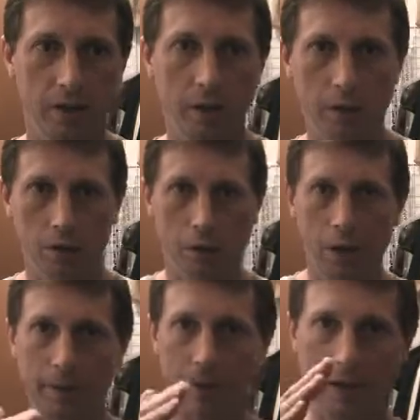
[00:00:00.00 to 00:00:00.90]
You're
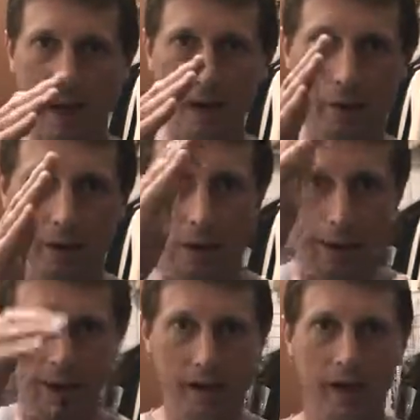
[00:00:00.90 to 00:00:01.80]
climbing a ladder in a
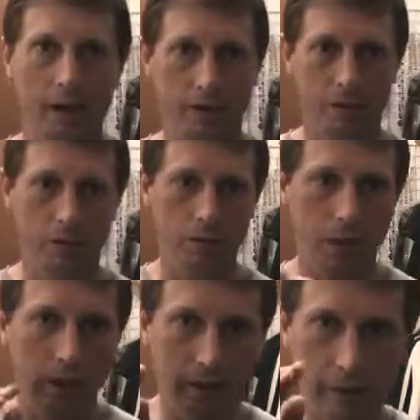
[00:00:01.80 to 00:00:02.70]
way, and if you